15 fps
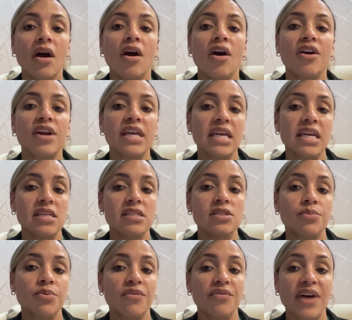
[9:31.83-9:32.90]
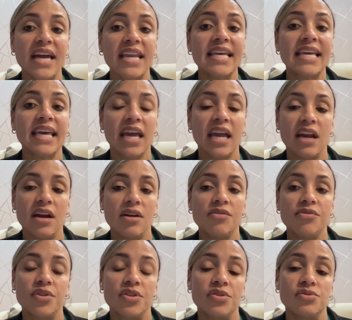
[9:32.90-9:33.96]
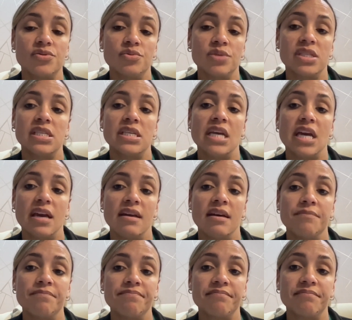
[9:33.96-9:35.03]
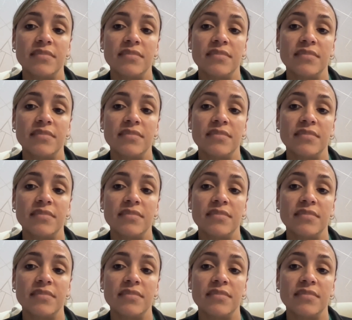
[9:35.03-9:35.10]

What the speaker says: are key to providing care for those with CKM.